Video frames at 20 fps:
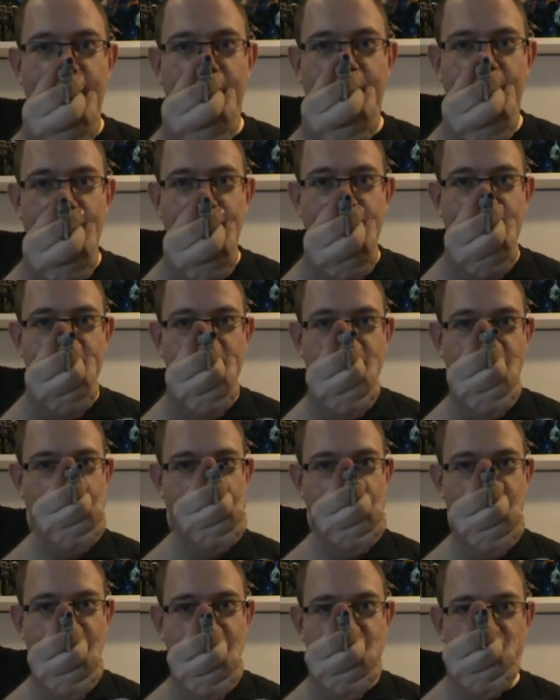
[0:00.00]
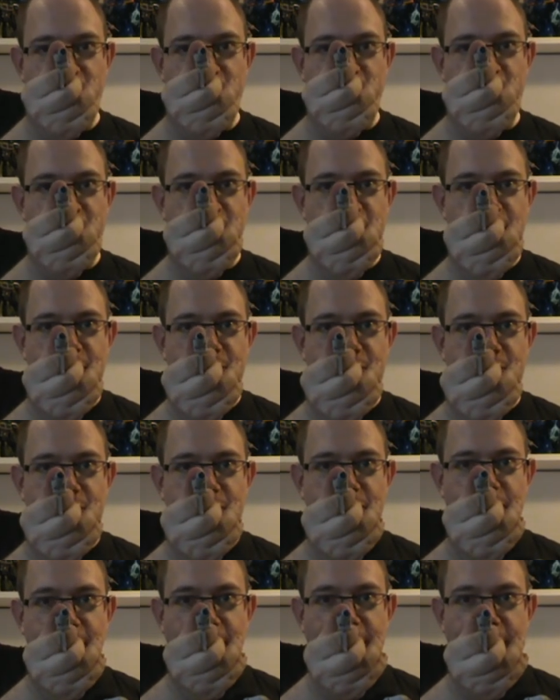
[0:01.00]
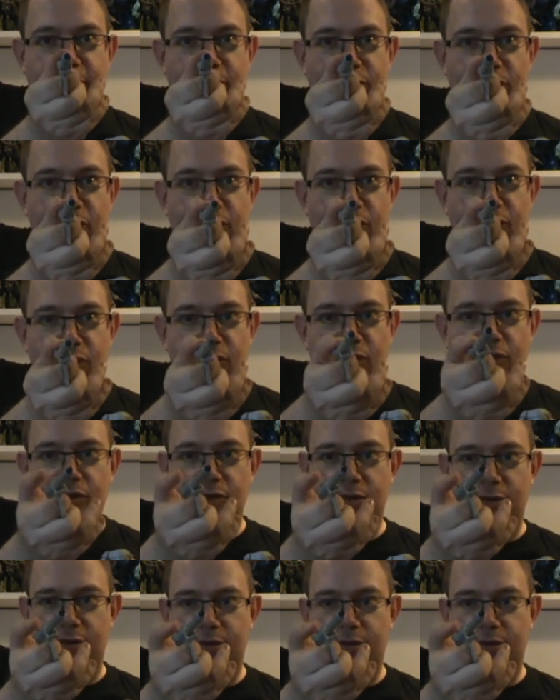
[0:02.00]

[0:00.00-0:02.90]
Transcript: and fires.